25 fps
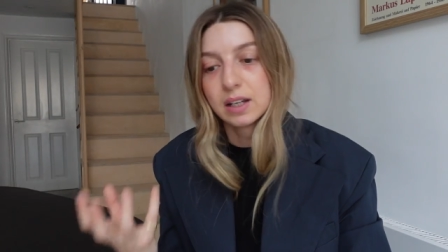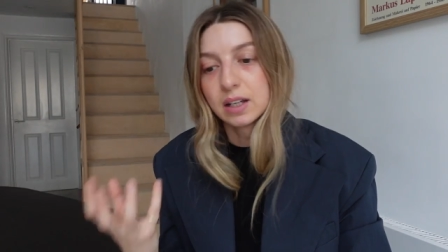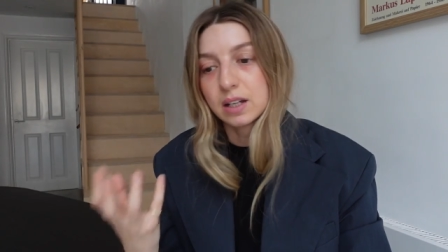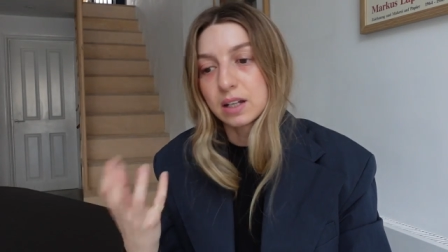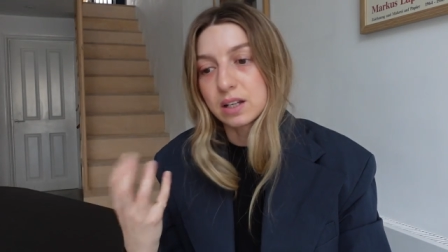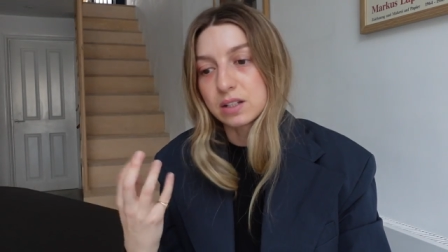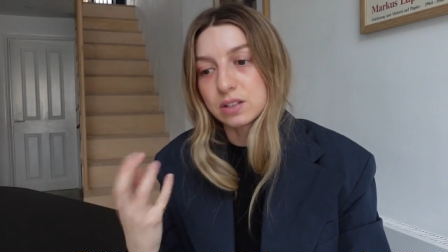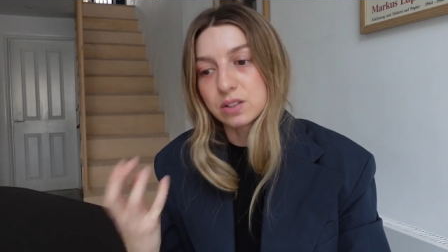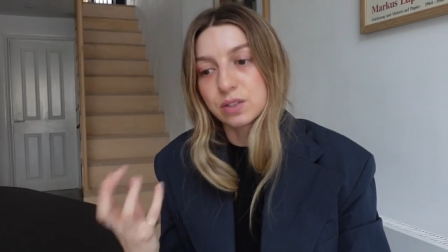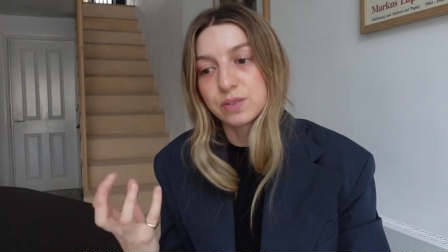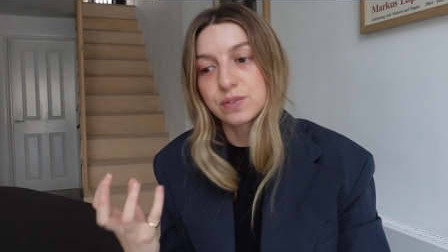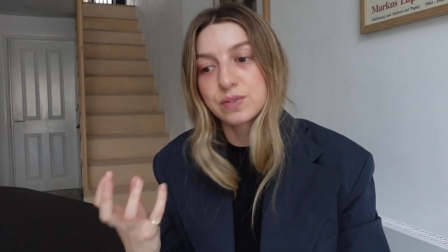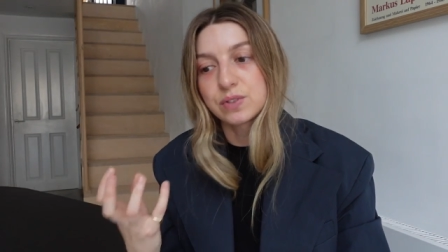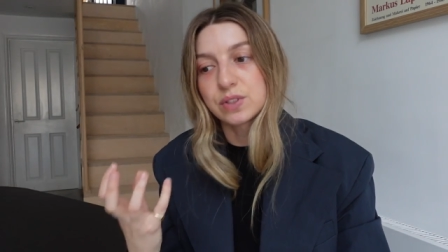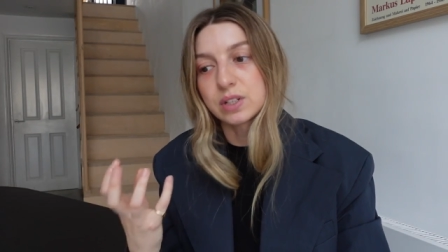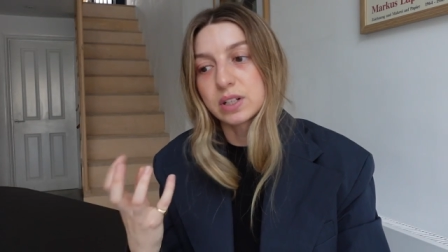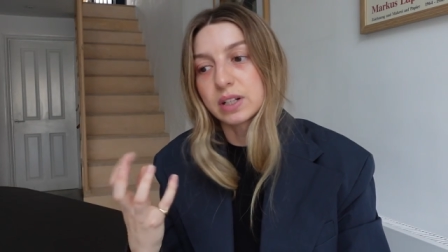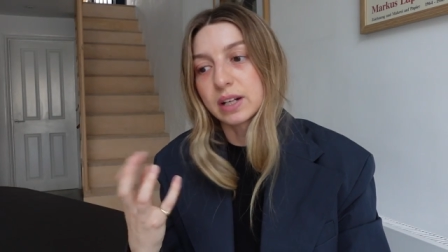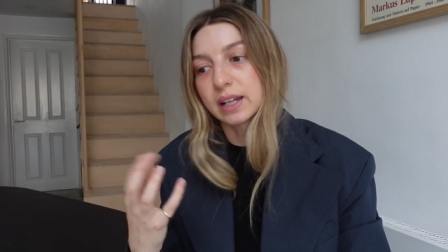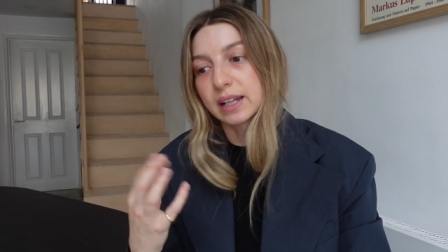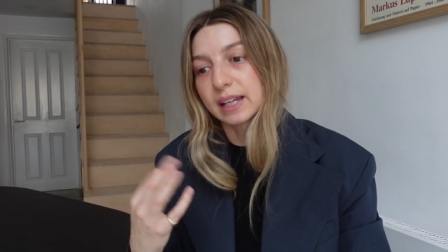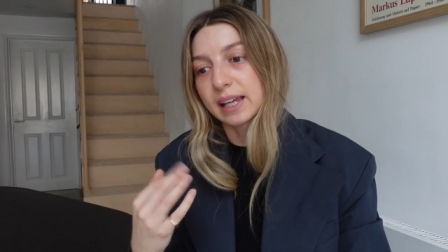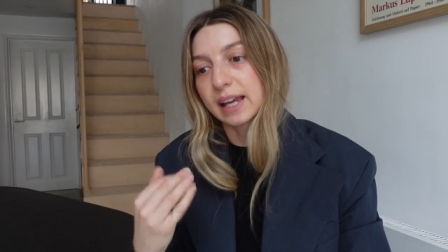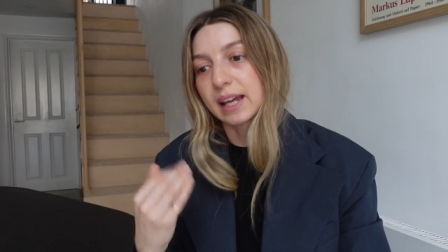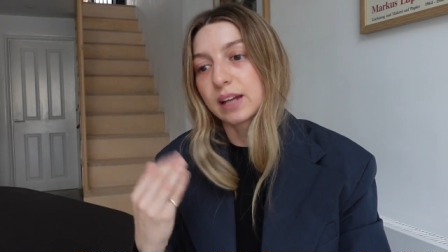Because often
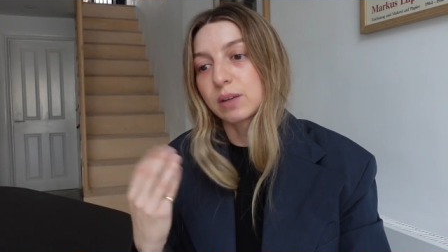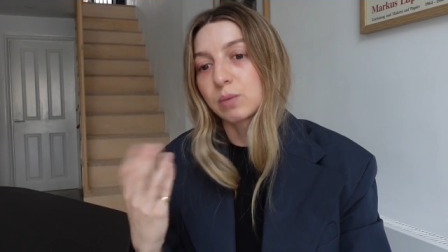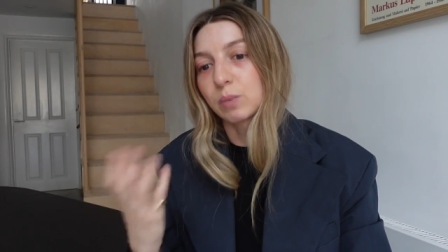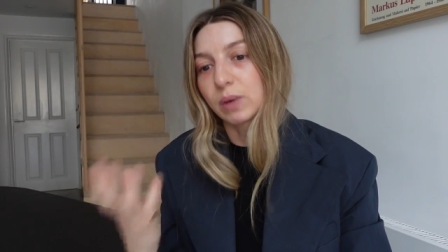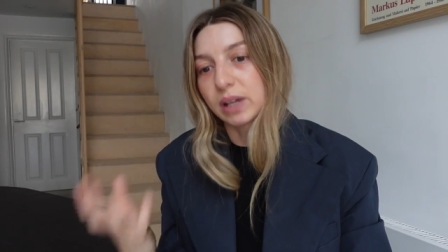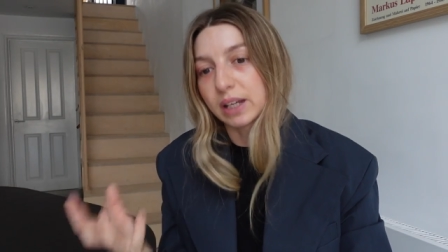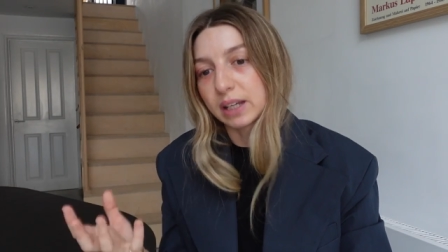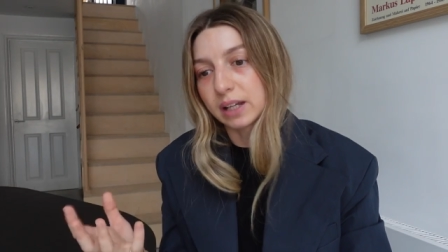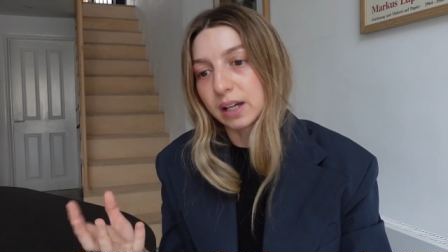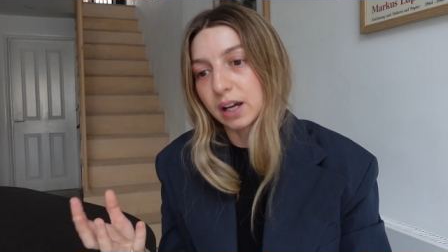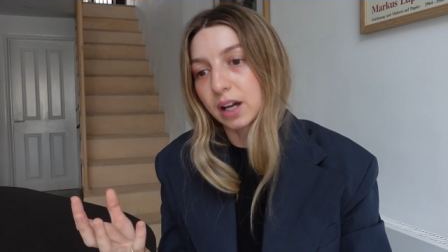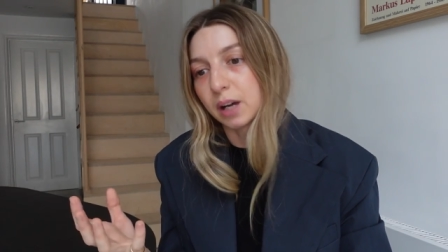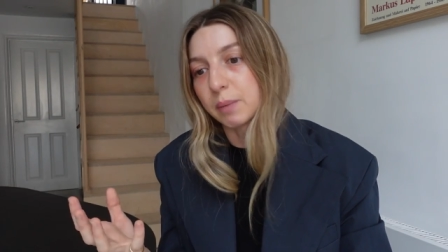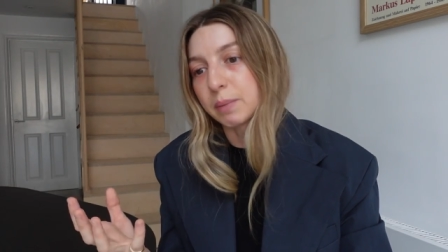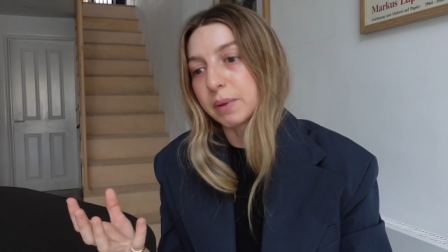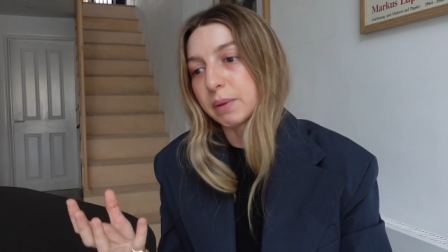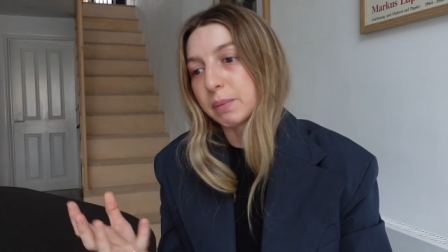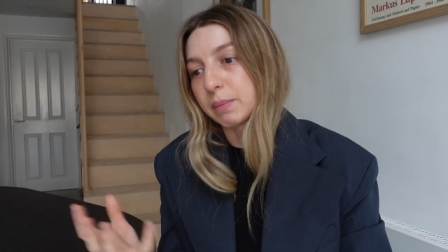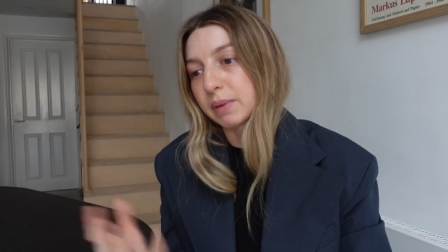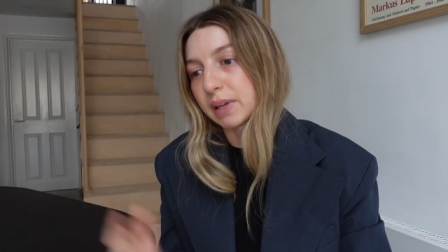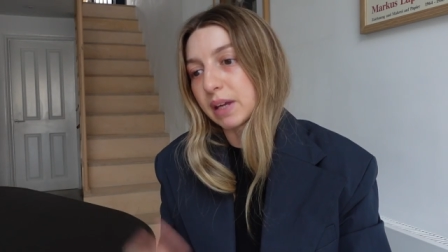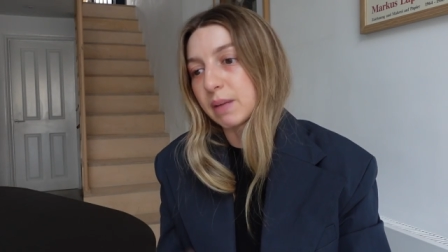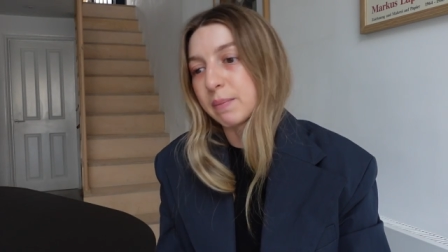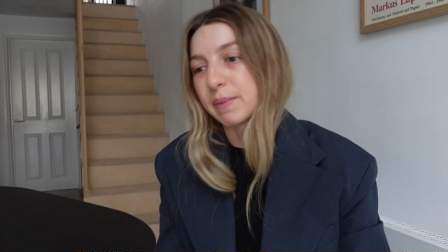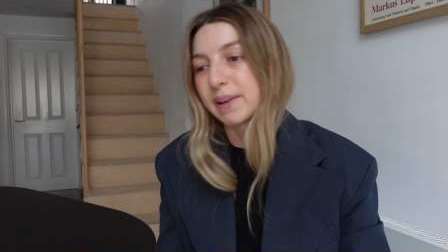I can wake up
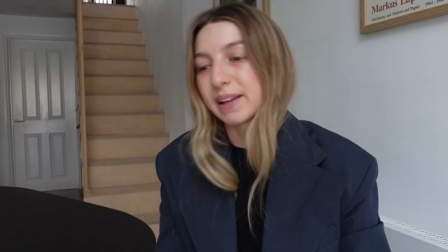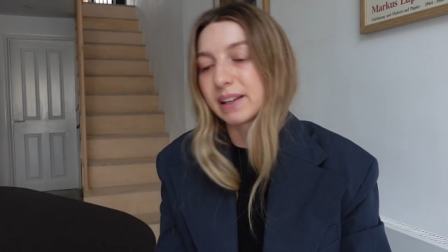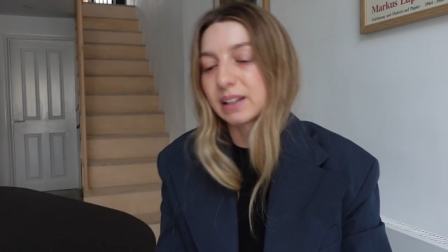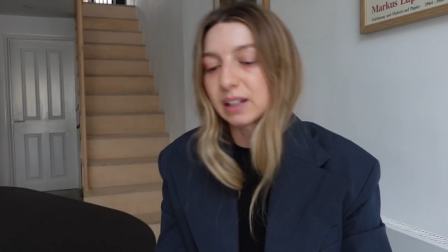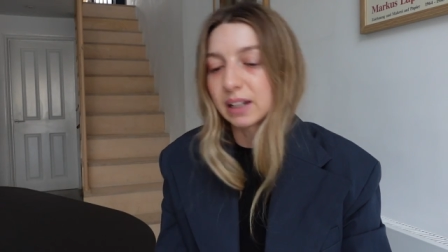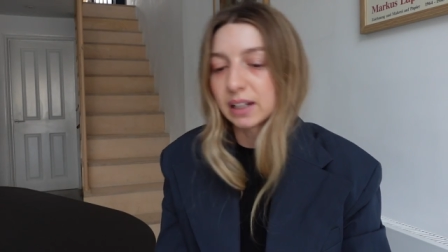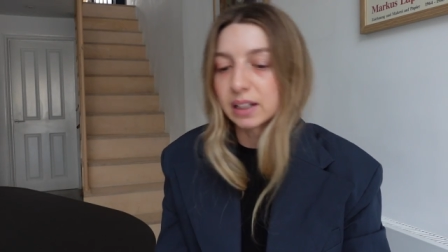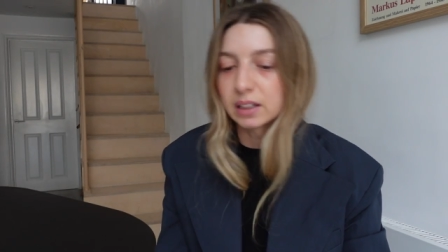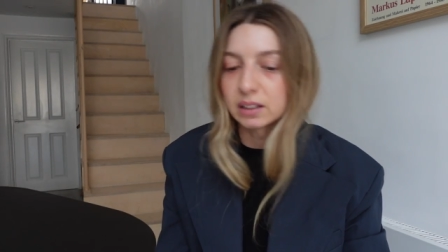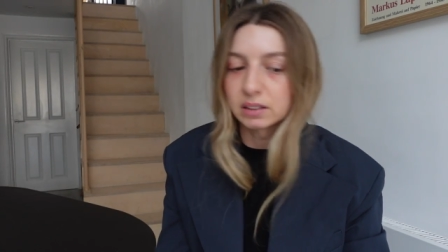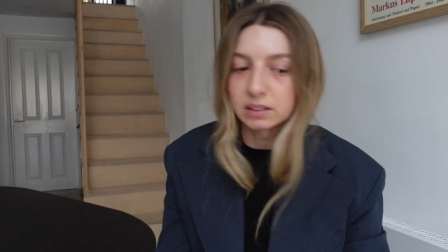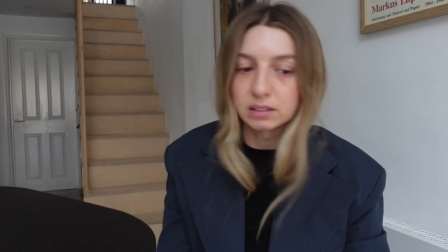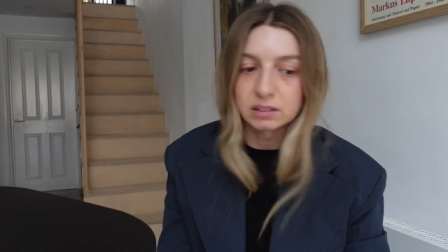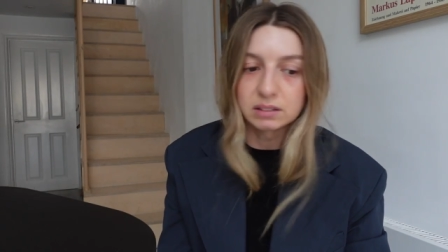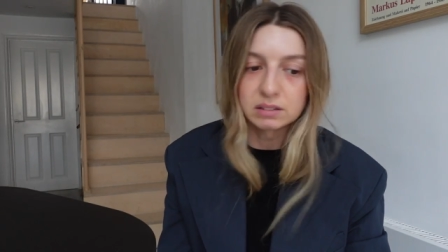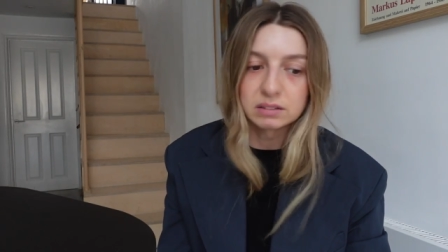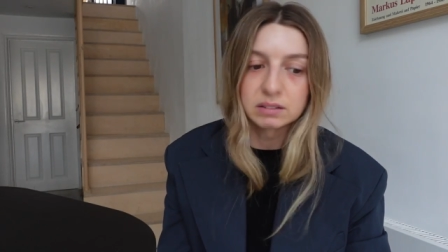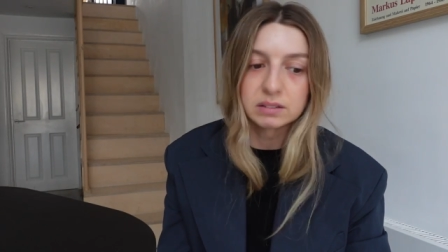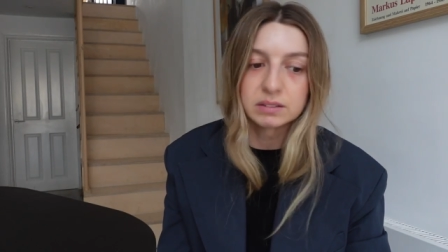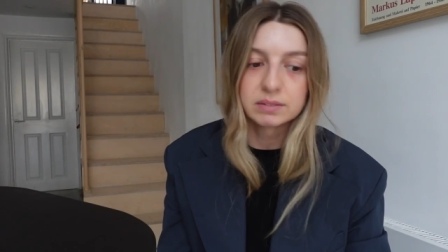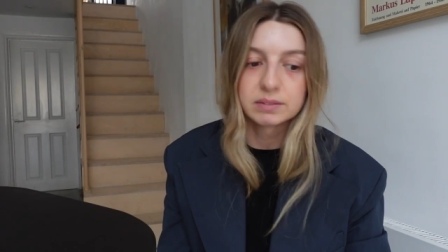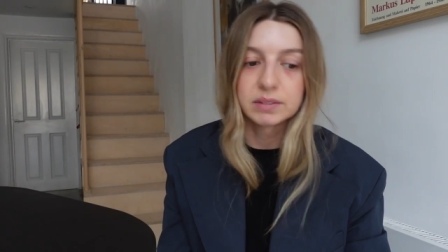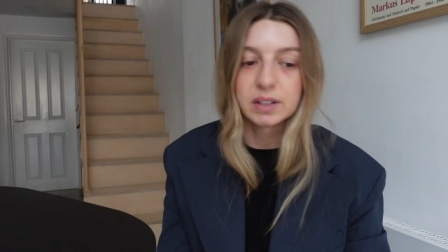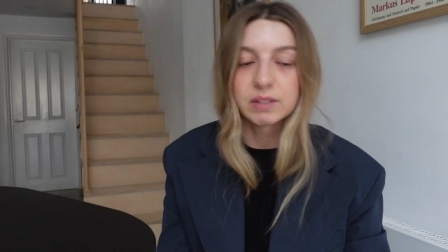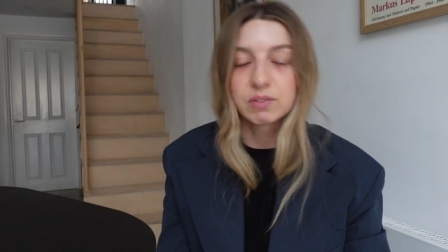and be a bit like, oh,